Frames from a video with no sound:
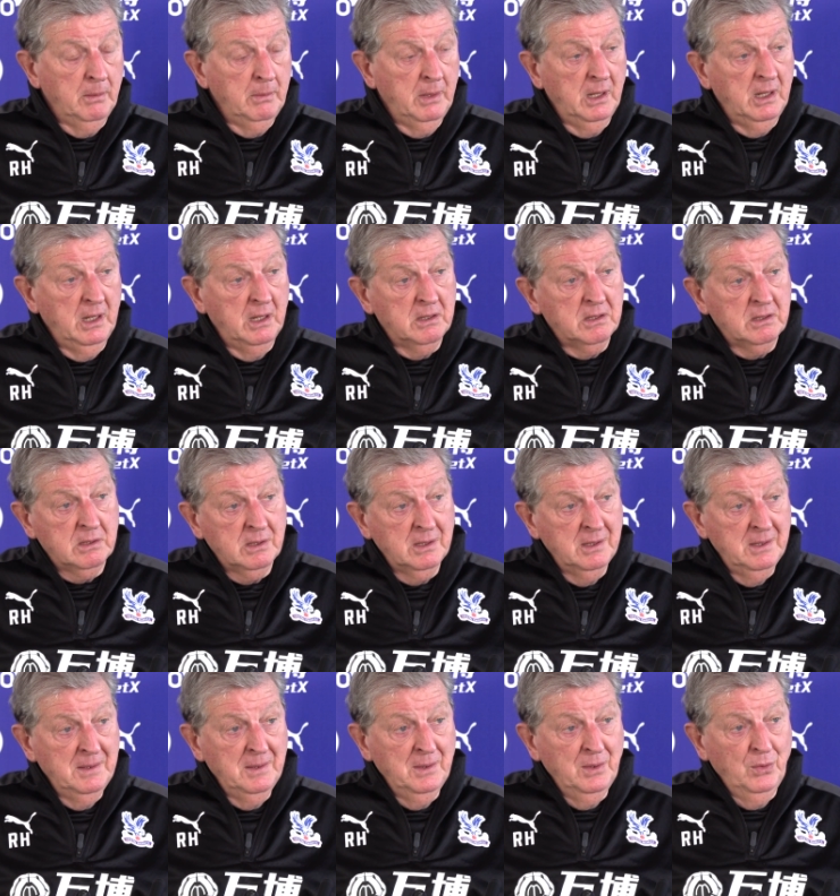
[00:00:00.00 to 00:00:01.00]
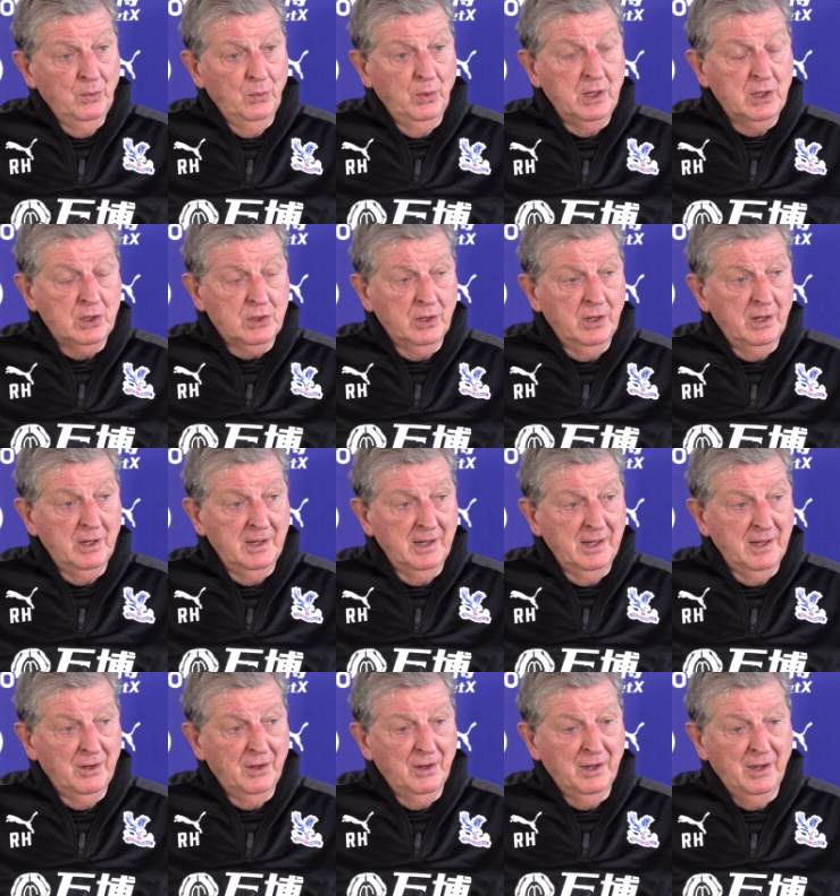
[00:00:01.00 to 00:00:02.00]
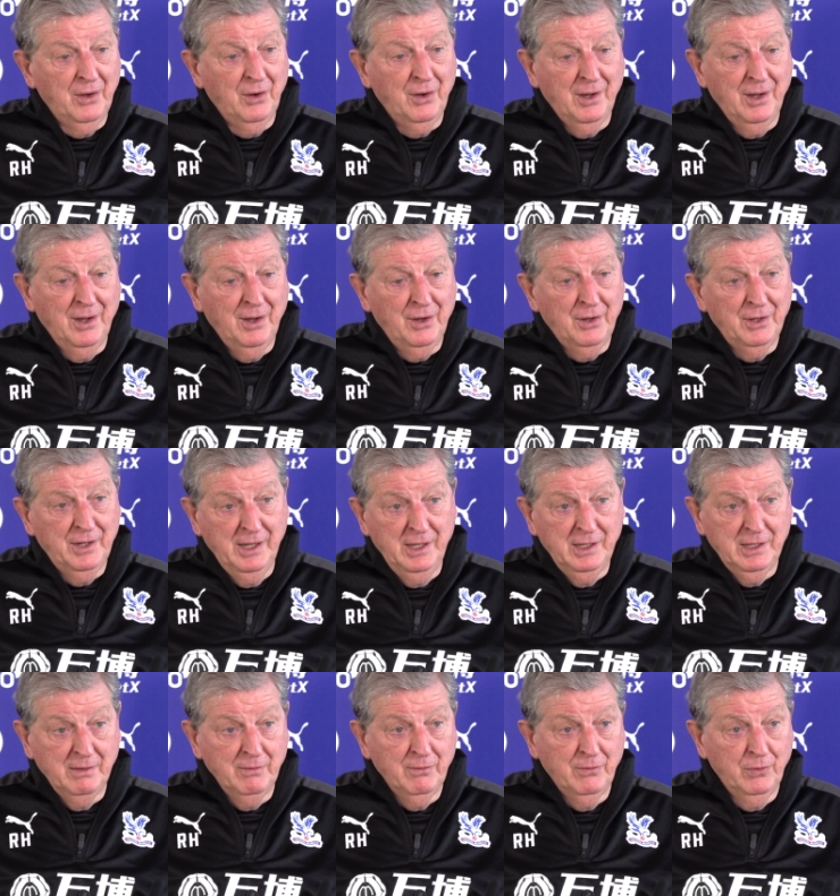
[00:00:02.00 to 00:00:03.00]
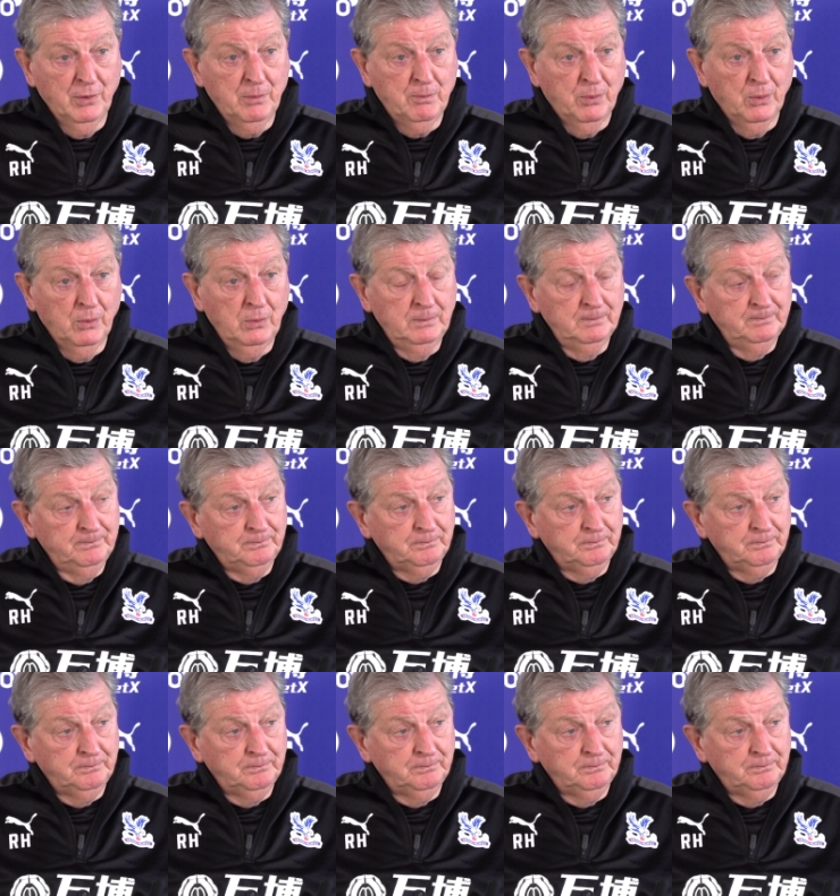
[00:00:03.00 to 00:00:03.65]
I mean, it's we certainly are hard hit in football